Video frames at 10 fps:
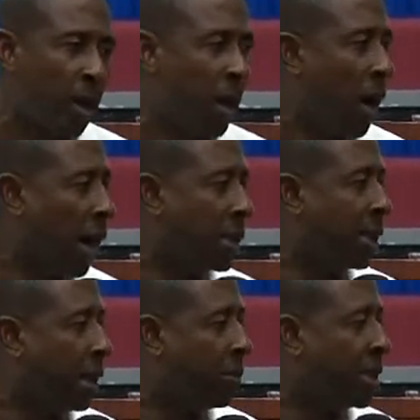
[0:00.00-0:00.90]

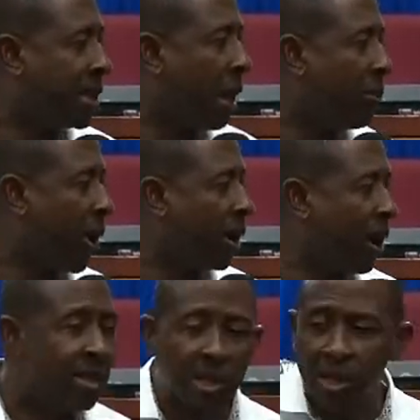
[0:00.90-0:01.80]
Until me see them on
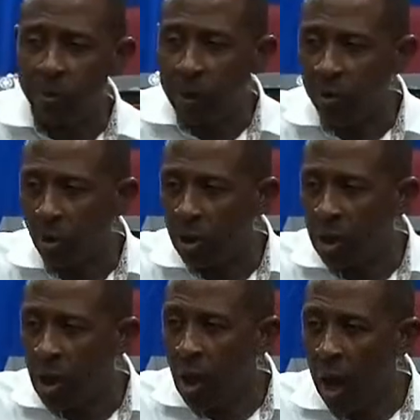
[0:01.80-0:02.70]
Constance Spring Road.
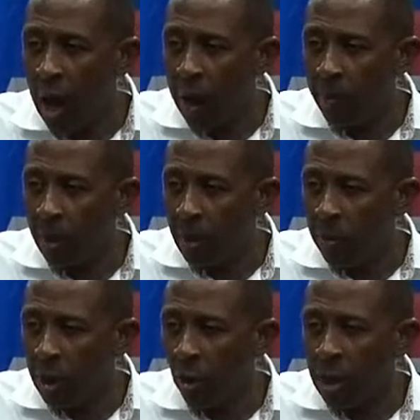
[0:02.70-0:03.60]

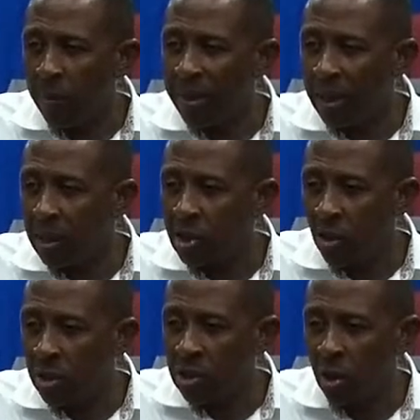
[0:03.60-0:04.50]
Me know them, you know, the
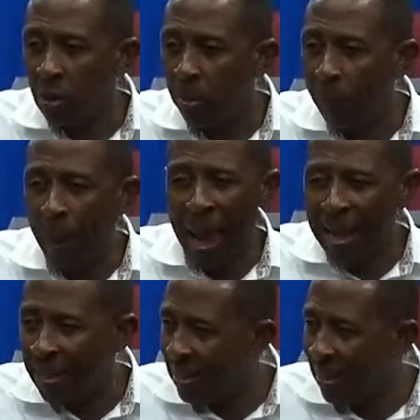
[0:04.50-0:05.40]
sun
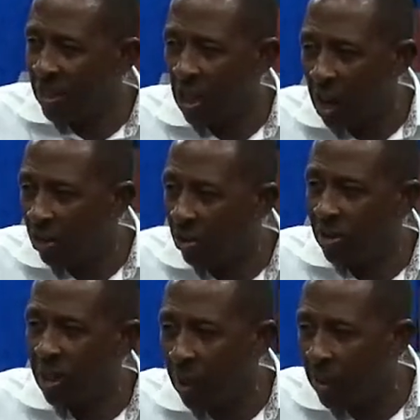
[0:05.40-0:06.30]
pelt the junk on
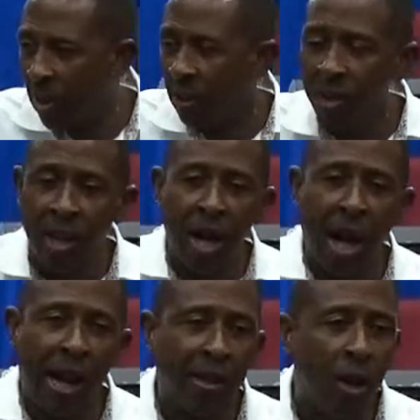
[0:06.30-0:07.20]
them, you know.
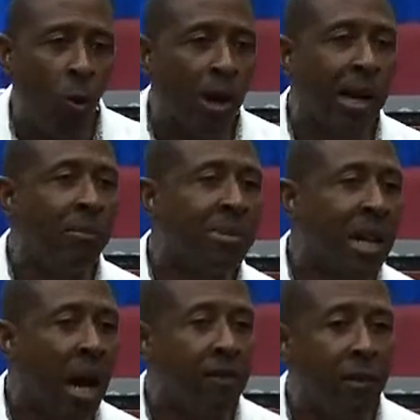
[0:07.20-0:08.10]
And one of them take
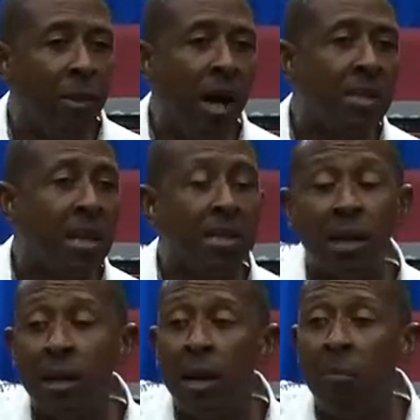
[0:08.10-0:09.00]
off his mask and
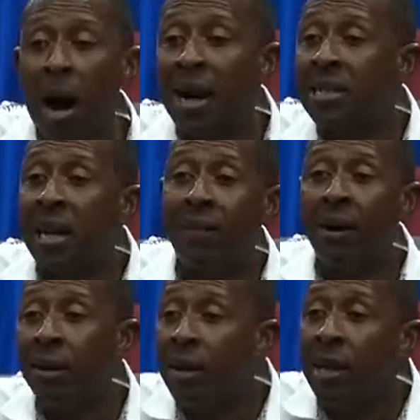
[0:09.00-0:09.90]
say, boss, you
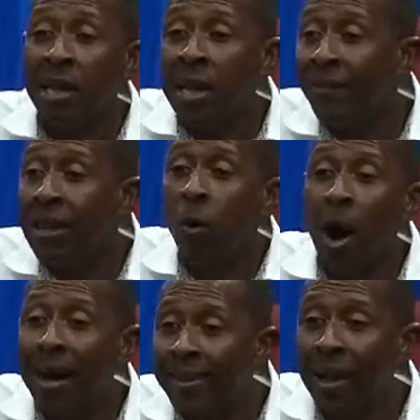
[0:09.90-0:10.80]
have any
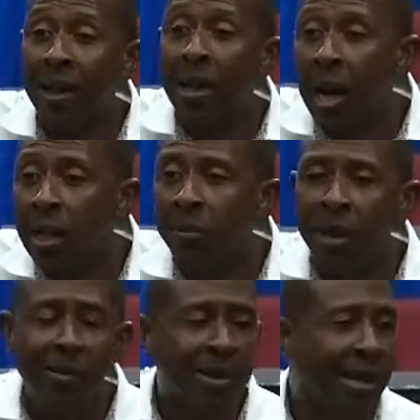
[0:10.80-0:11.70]
water they can give me?
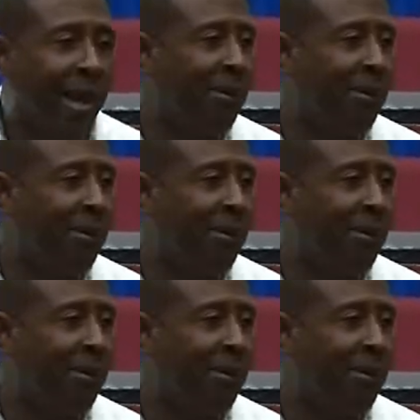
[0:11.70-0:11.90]
Me say, what